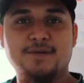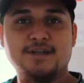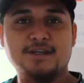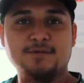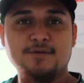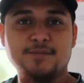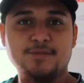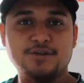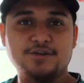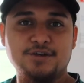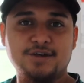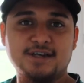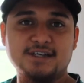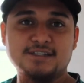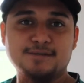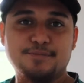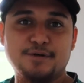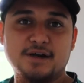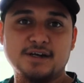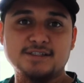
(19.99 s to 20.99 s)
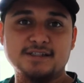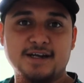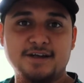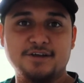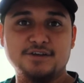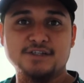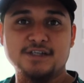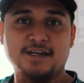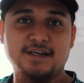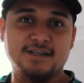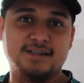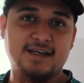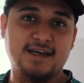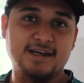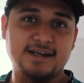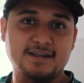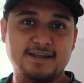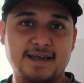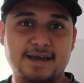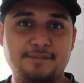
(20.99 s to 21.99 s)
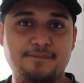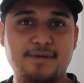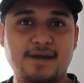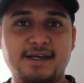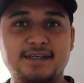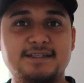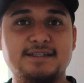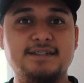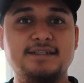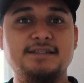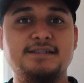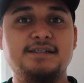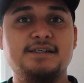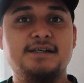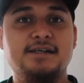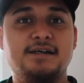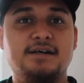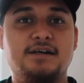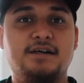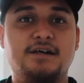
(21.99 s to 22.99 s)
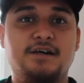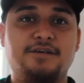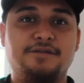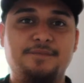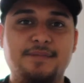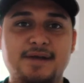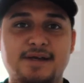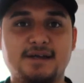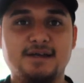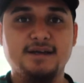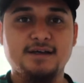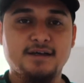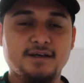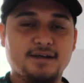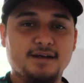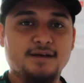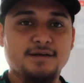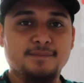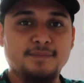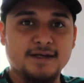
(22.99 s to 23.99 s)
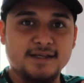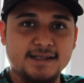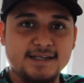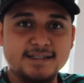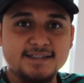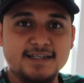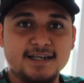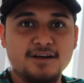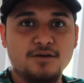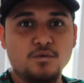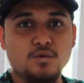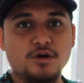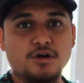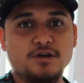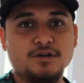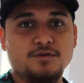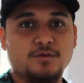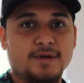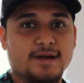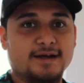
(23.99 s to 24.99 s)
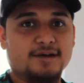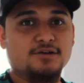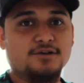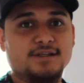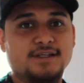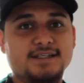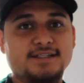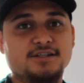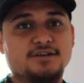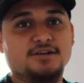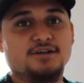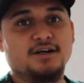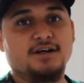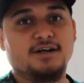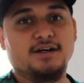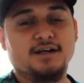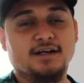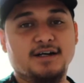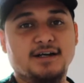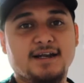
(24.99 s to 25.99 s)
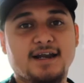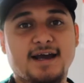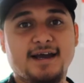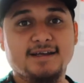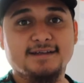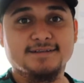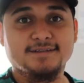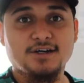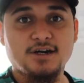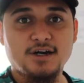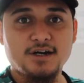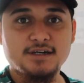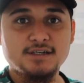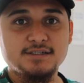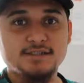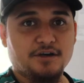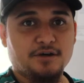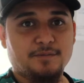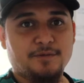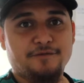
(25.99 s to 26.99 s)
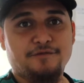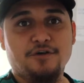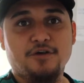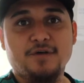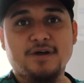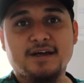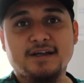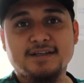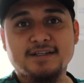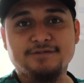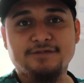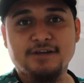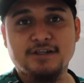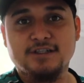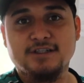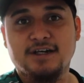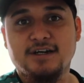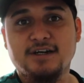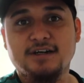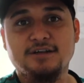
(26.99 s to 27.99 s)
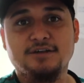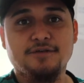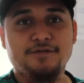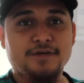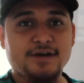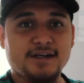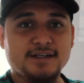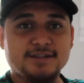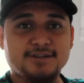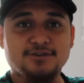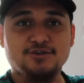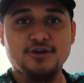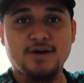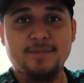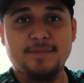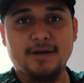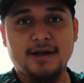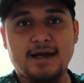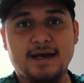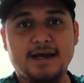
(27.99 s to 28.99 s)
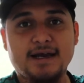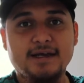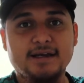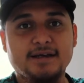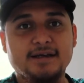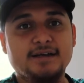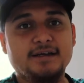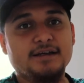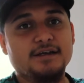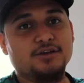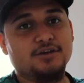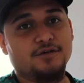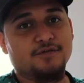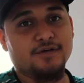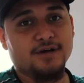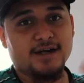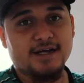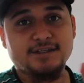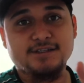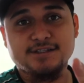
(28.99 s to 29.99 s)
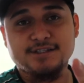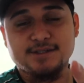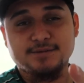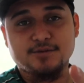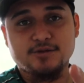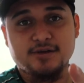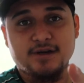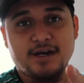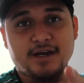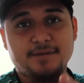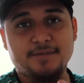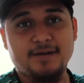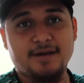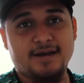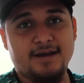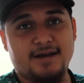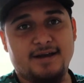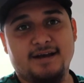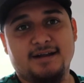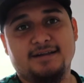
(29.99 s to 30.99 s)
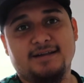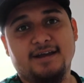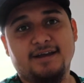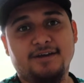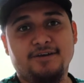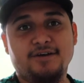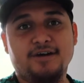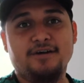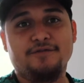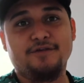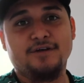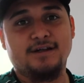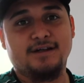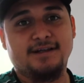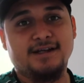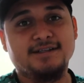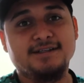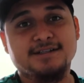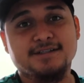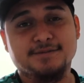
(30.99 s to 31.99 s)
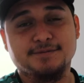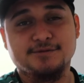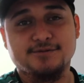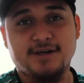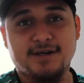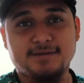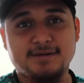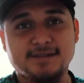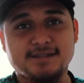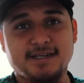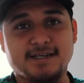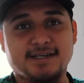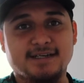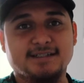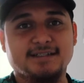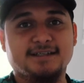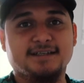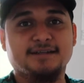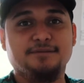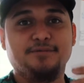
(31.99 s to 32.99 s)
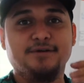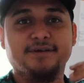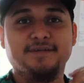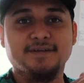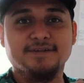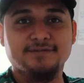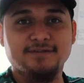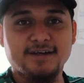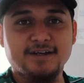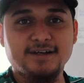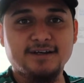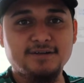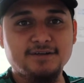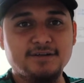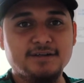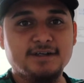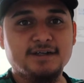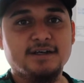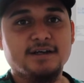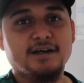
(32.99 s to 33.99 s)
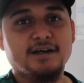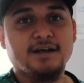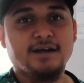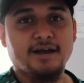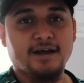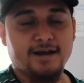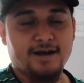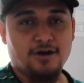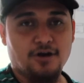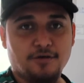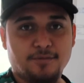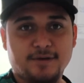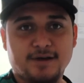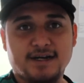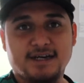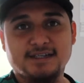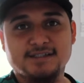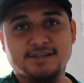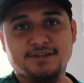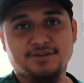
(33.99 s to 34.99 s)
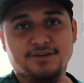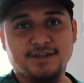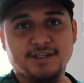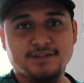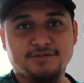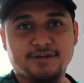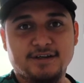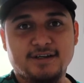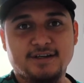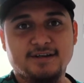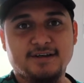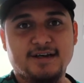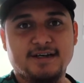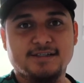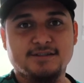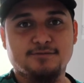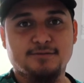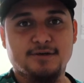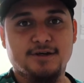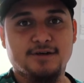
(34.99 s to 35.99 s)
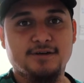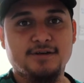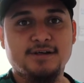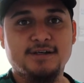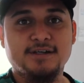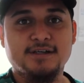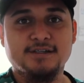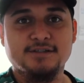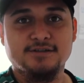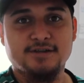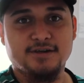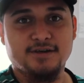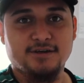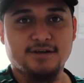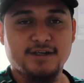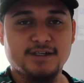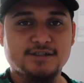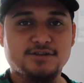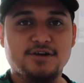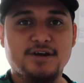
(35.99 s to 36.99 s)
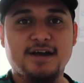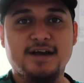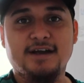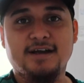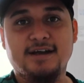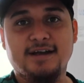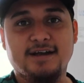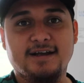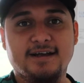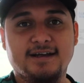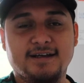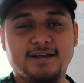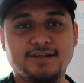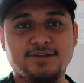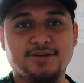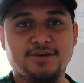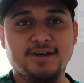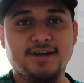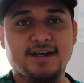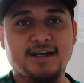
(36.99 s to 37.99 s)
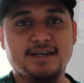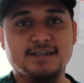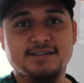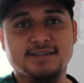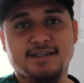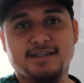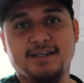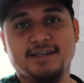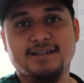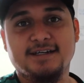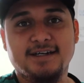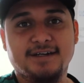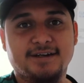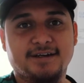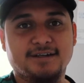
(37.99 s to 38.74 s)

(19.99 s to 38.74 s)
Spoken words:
much I'm gonna be showing you guys the products that I use on a day-to-day basis of me in my detailing world when I go detail clients' cars. So before we get this video started, don't forget to drop a like, don't forget to subscribe, and thank you all for the 1,000 subscribers like I said in the previous video, and I hope you guys enjoy this video as well. So let's go ahead and let's show you guys the detailing